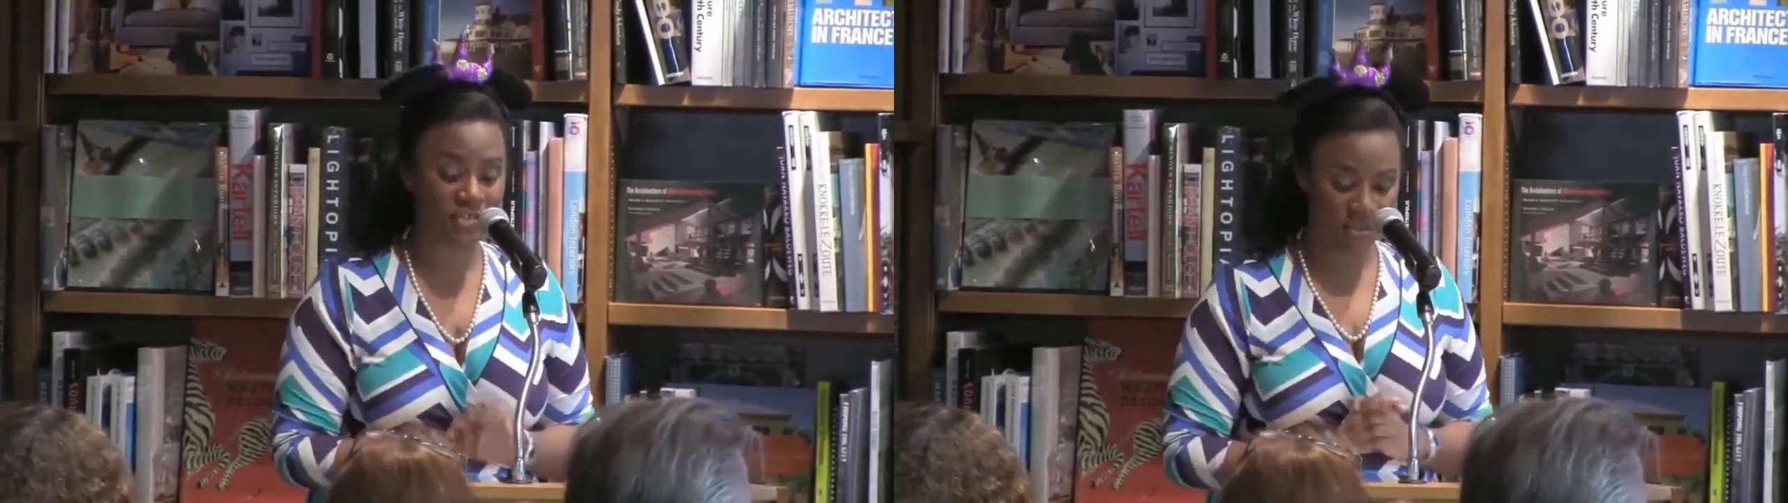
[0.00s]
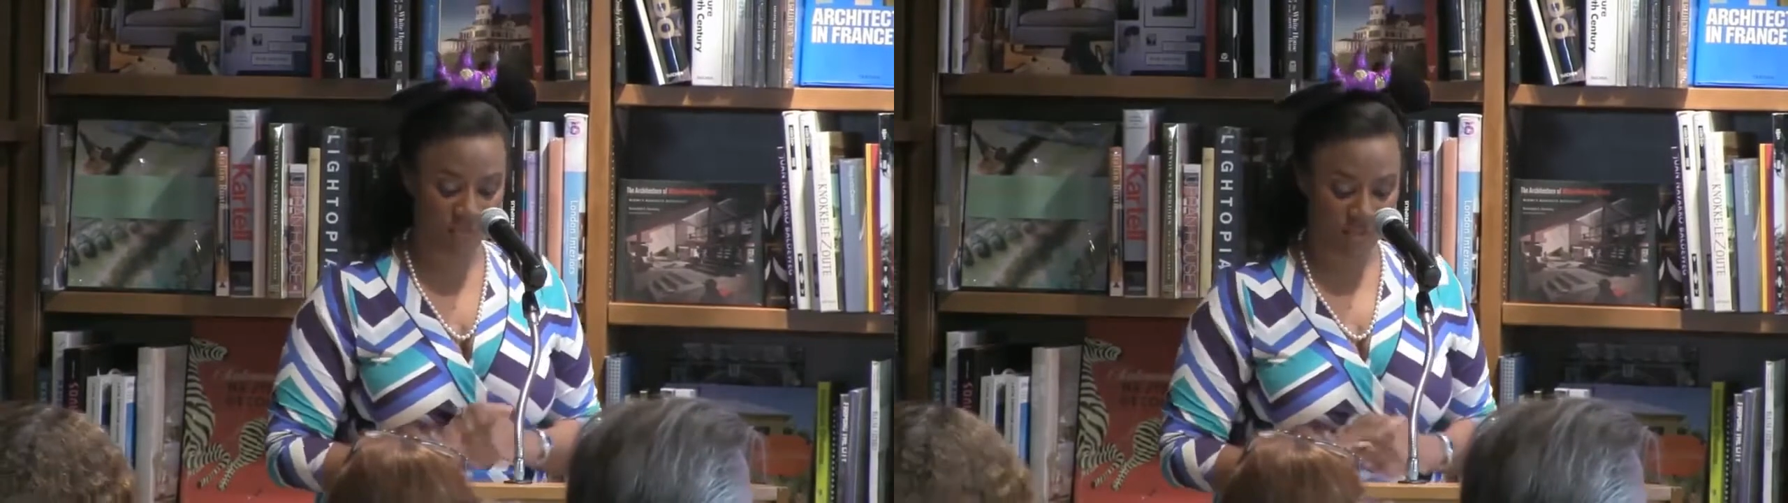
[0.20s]

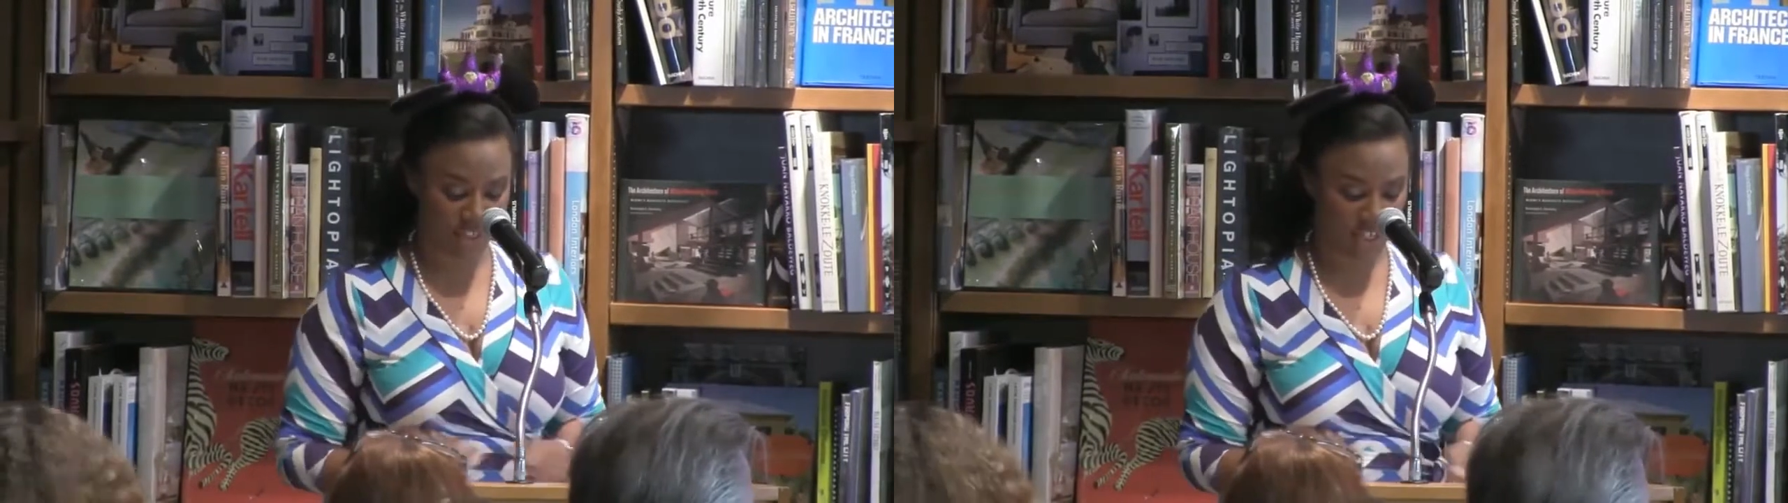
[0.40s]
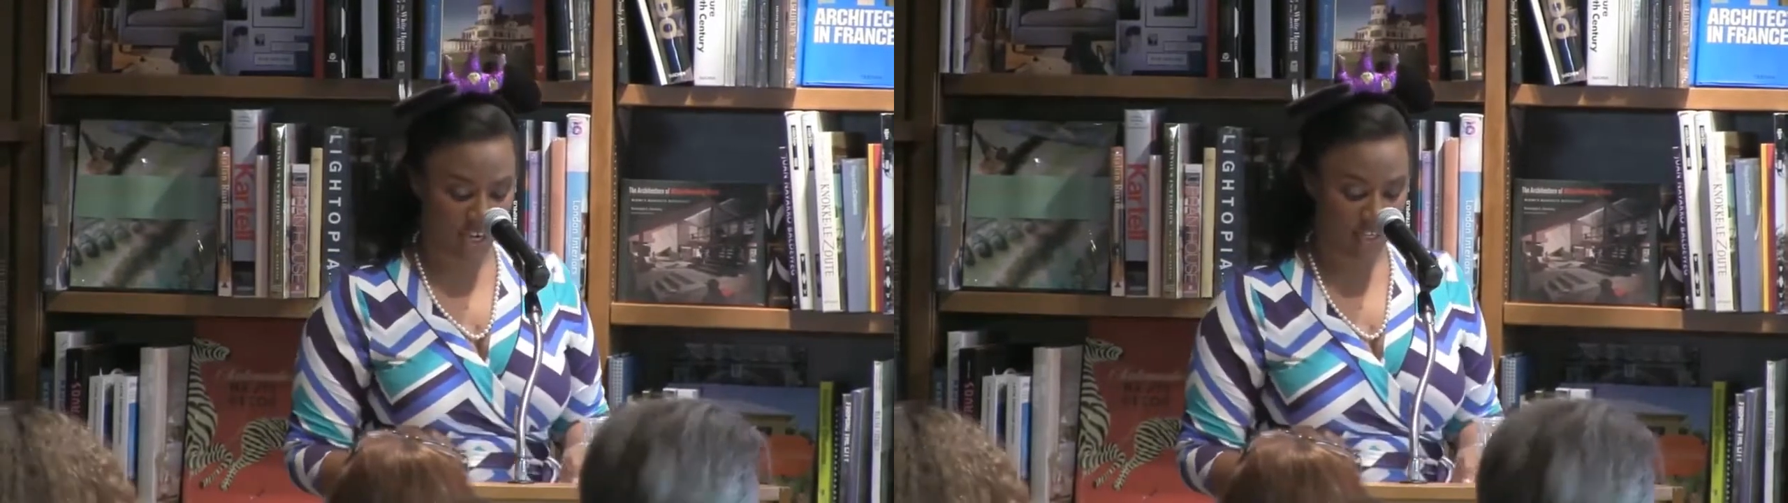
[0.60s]
treat for
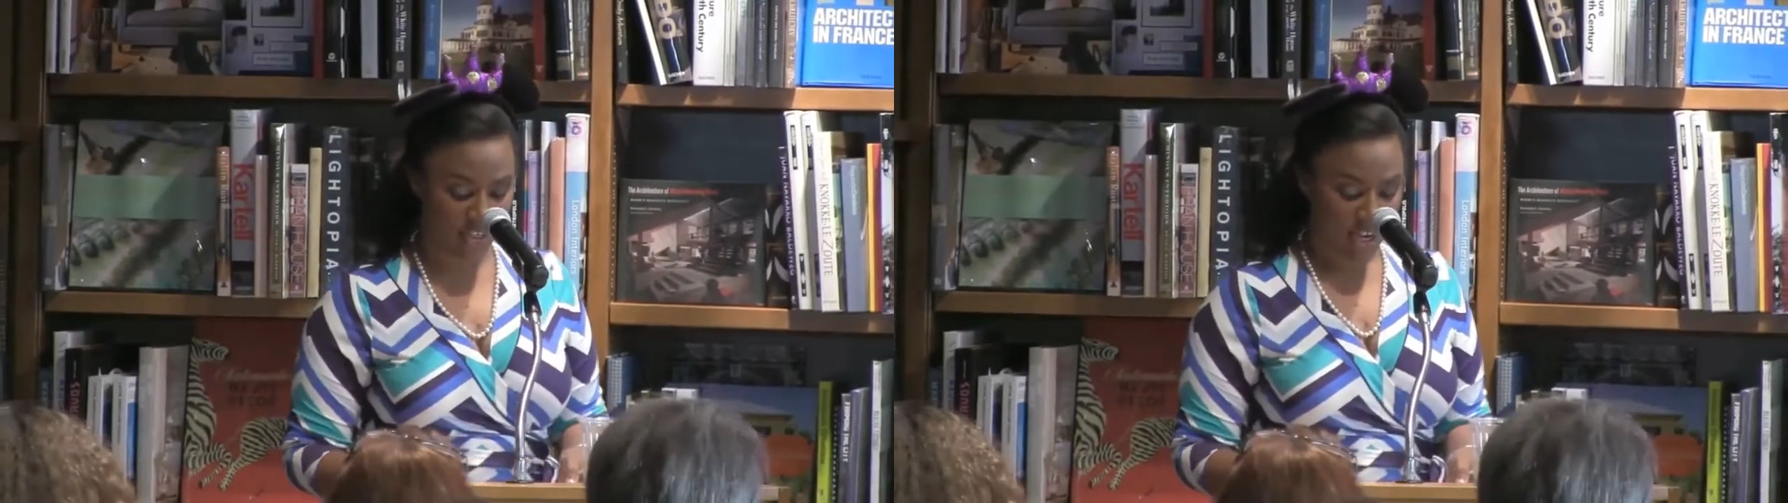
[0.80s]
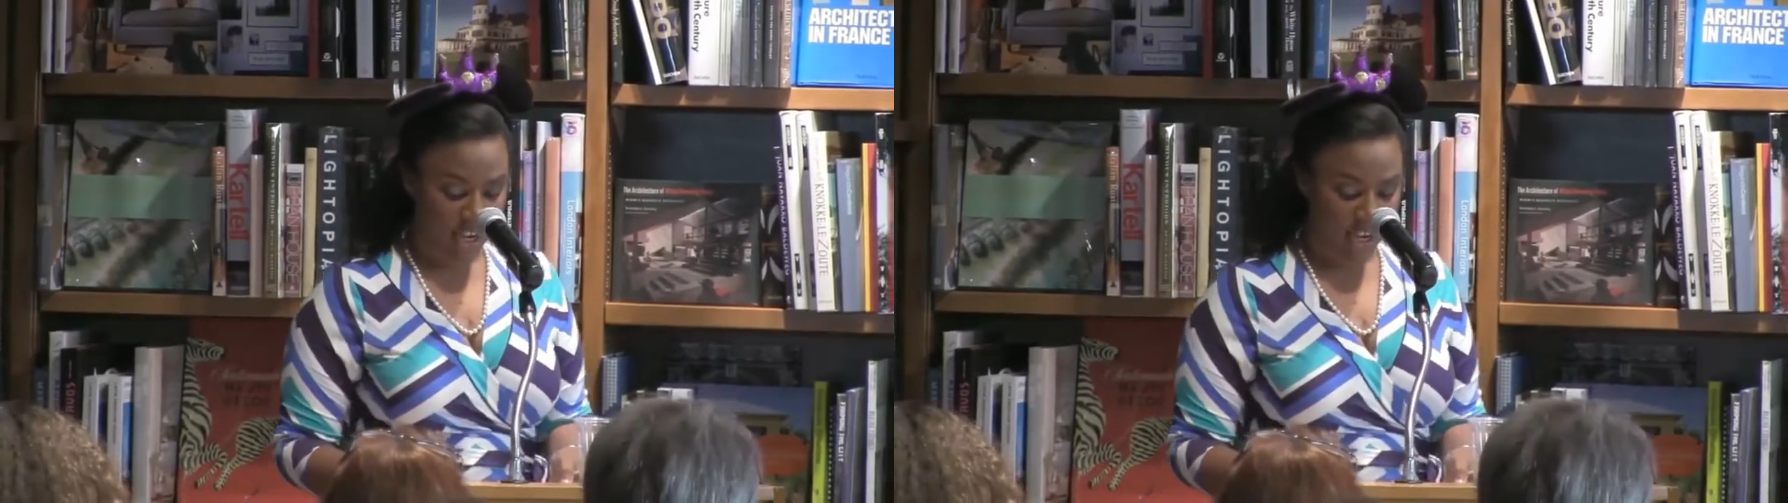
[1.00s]
tonight,